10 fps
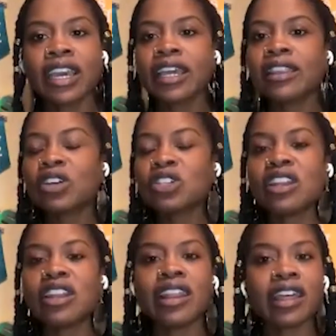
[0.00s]
There's
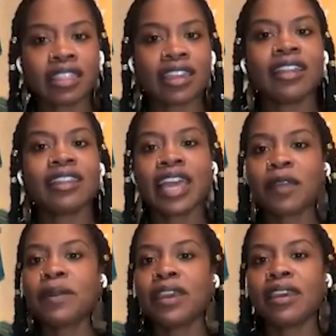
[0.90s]
nothing like
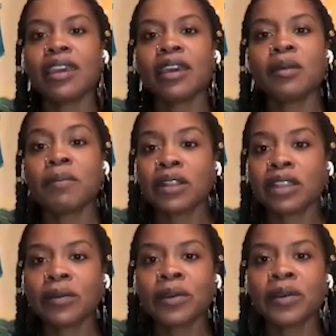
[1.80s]
being in a
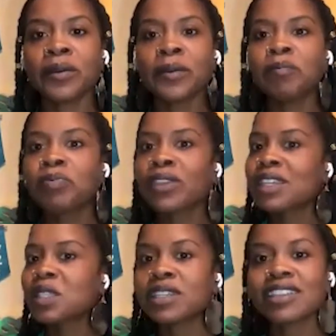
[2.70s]
birthing room,
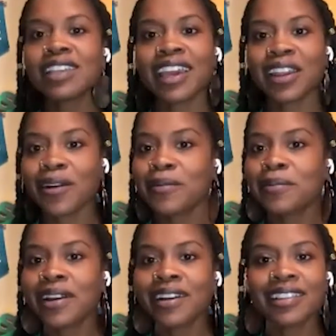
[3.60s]
especially at home
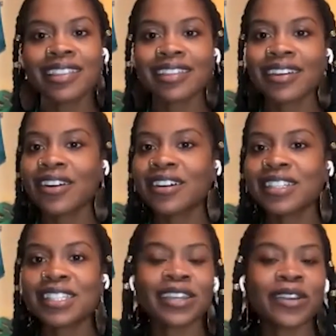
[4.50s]
birth. Oh,
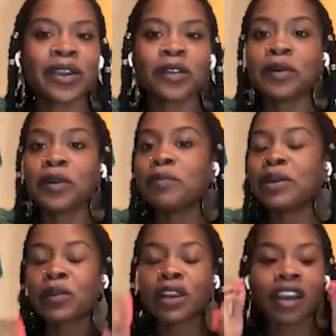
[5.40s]
it's incredible.
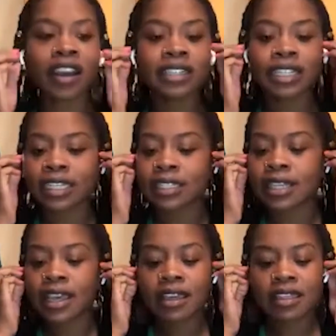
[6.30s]
But regardless,
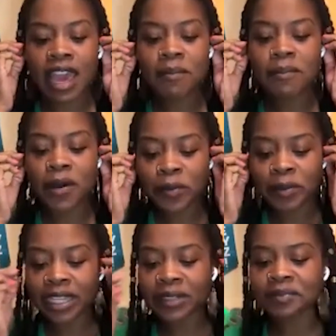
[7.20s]
that
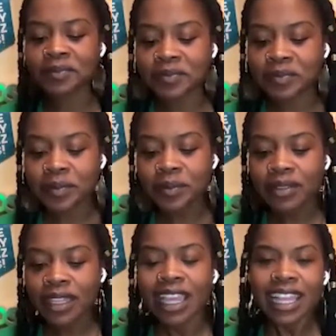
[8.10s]
moment,
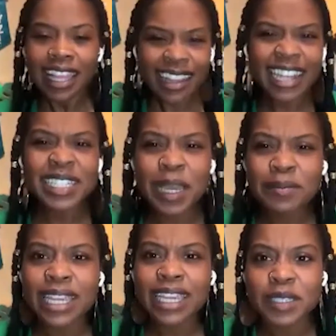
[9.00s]
a lot of
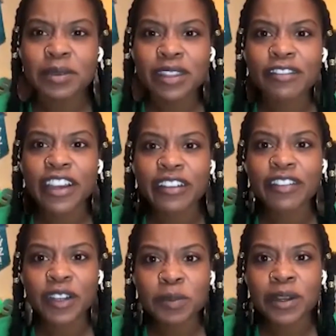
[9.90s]
times I get to be the very
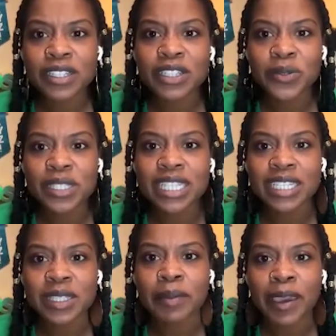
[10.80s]
first person who
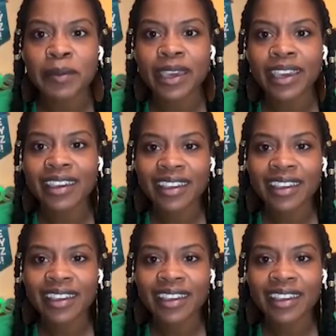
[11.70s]
sees the baby.